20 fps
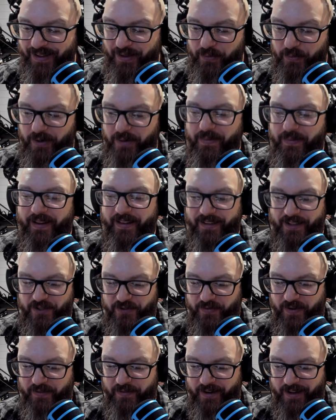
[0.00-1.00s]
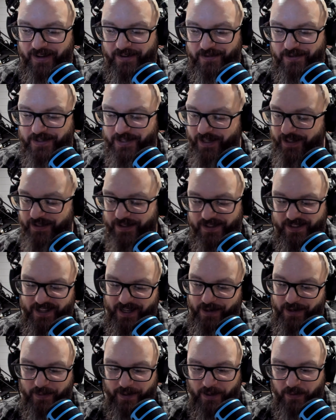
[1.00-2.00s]
one of my least favorite exercises.
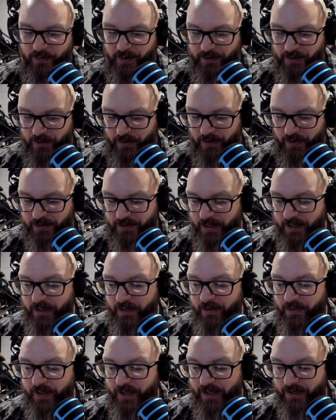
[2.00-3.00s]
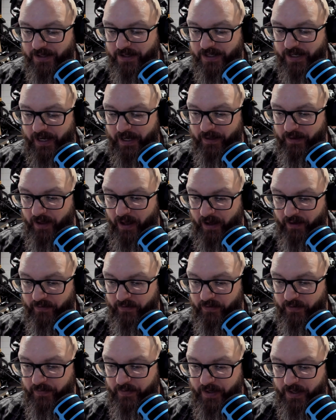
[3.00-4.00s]
I wouldn't do those. This I
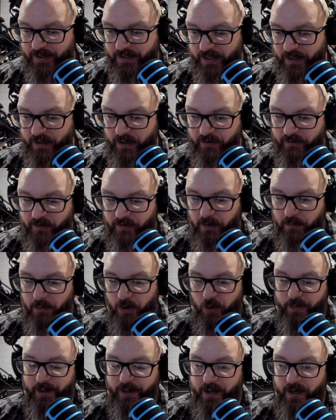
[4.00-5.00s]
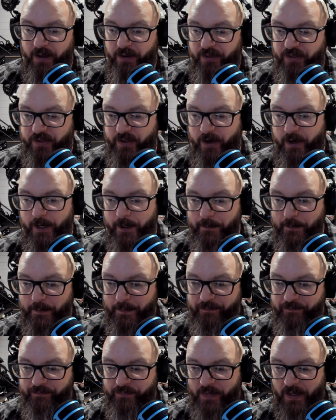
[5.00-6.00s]
love. This, for a moment, I thought
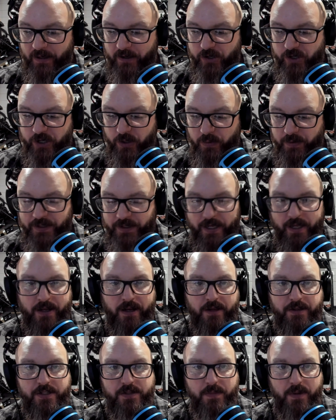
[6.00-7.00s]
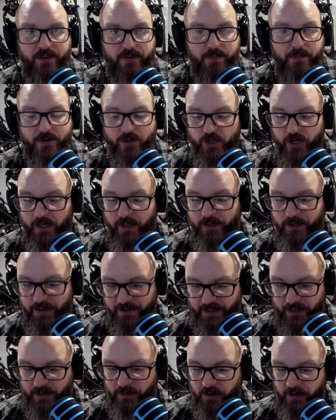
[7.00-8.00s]
she was in a Smith machine.
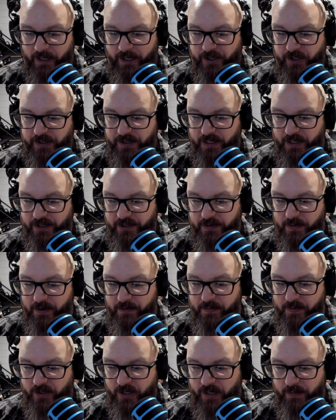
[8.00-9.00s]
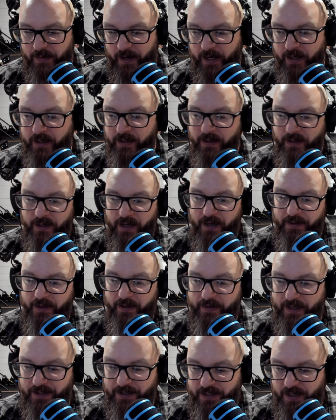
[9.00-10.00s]
Doesn't it look like she's in a Smith machine? But I
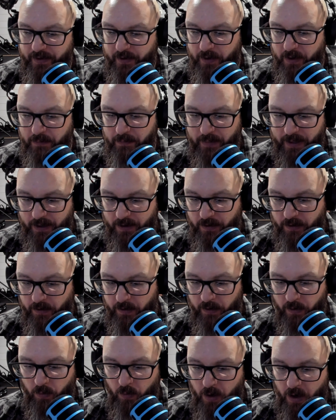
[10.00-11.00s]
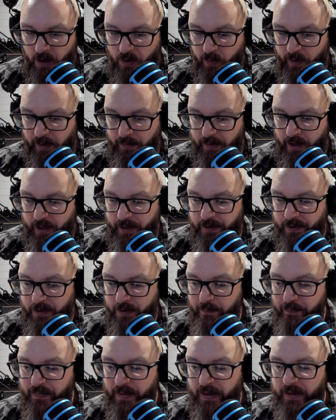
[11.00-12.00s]
think that's either a mirror or a walkway behind her.